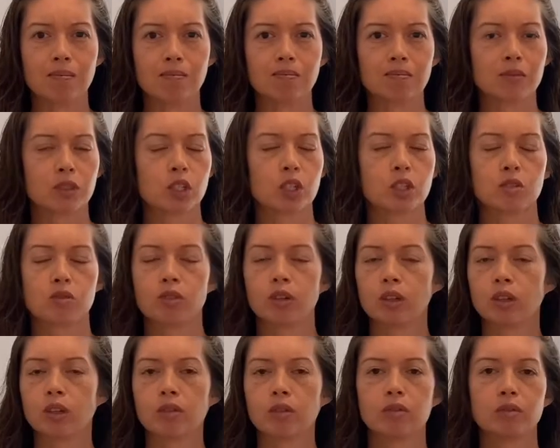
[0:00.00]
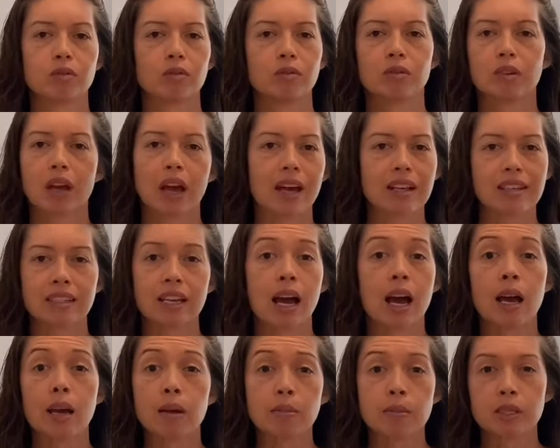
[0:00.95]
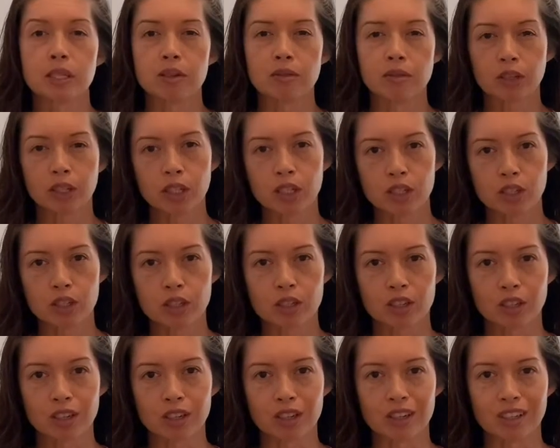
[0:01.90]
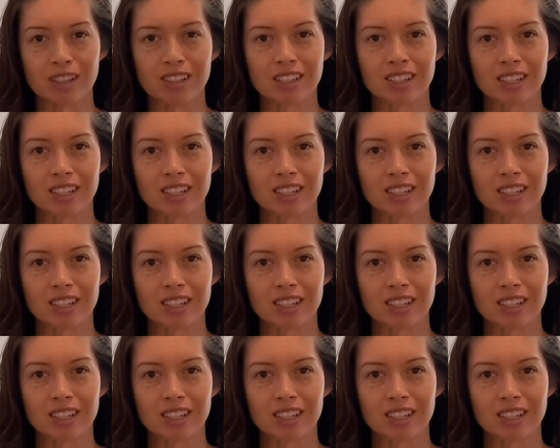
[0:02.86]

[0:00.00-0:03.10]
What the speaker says: just full of, at times, different concerns.